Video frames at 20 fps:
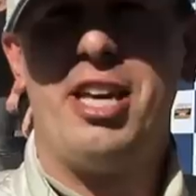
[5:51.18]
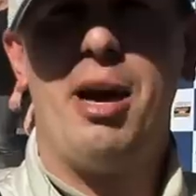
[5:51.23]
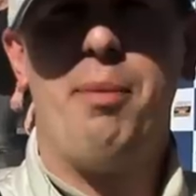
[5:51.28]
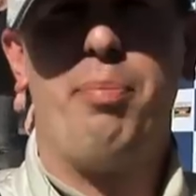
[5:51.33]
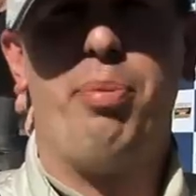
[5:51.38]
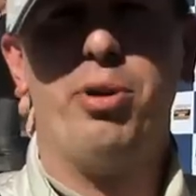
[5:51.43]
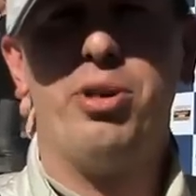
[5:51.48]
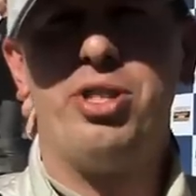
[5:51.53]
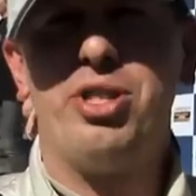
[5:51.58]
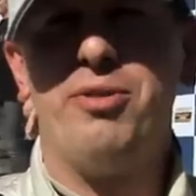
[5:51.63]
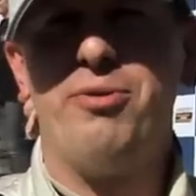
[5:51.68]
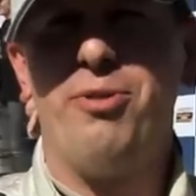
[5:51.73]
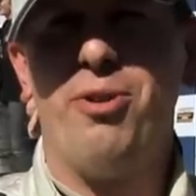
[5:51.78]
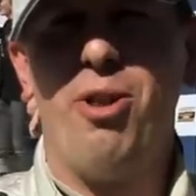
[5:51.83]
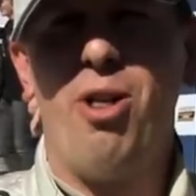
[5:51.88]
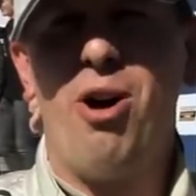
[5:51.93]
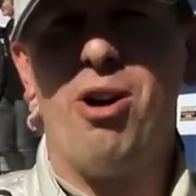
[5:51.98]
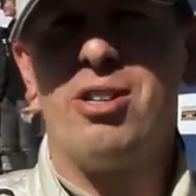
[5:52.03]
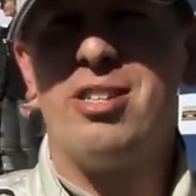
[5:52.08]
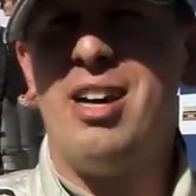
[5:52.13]
kept pushing for a
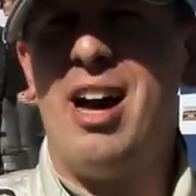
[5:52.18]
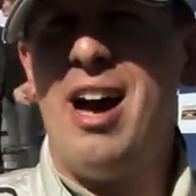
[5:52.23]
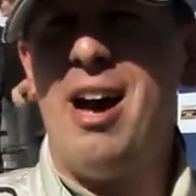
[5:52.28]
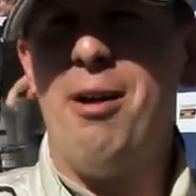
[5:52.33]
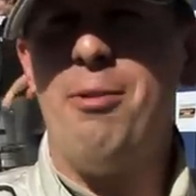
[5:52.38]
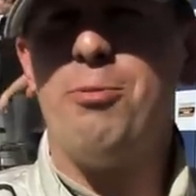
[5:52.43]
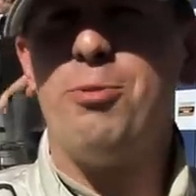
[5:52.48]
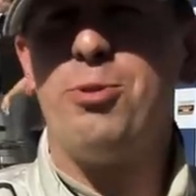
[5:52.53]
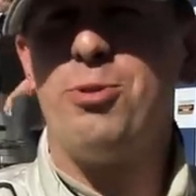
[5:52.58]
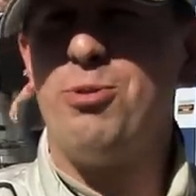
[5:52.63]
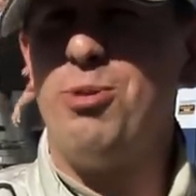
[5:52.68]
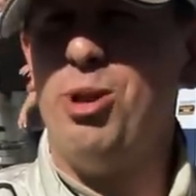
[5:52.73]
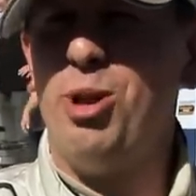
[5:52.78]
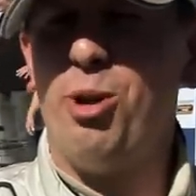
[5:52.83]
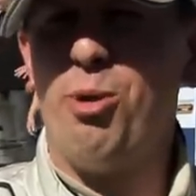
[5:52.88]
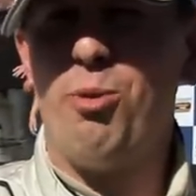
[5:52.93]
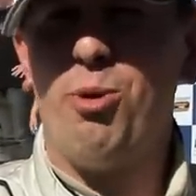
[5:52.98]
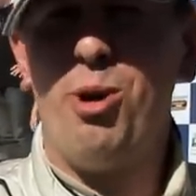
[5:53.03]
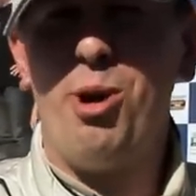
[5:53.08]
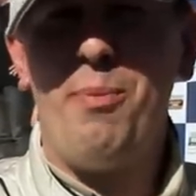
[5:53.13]
long time. Was a
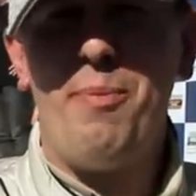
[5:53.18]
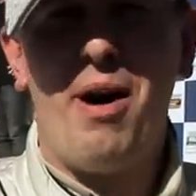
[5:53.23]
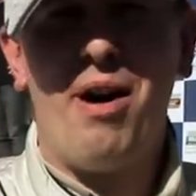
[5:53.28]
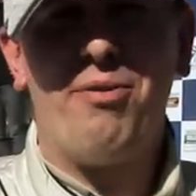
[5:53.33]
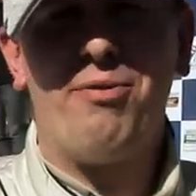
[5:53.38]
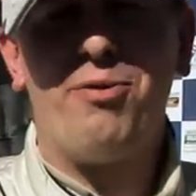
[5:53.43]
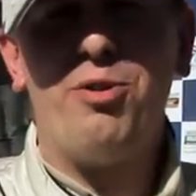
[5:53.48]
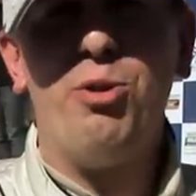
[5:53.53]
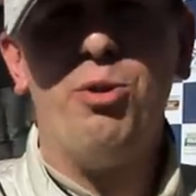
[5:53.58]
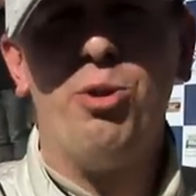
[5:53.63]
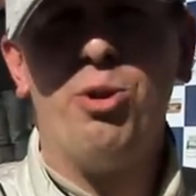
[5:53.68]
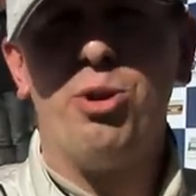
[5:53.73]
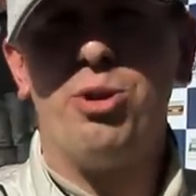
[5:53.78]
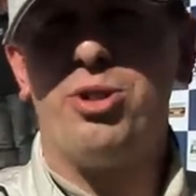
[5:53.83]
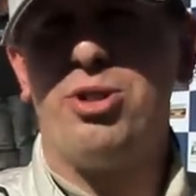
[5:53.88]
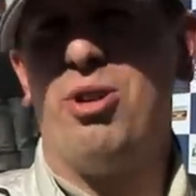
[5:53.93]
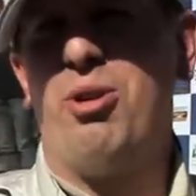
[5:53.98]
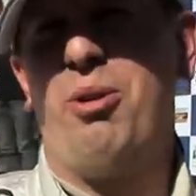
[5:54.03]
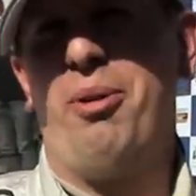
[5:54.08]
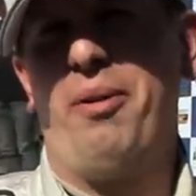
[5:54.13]
little worried about fuel,
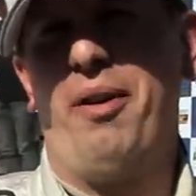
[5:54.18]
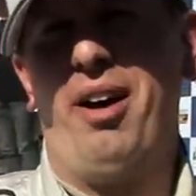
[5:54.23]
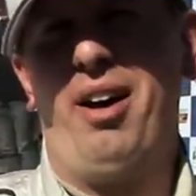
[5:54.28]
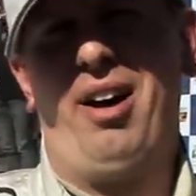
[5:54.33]
so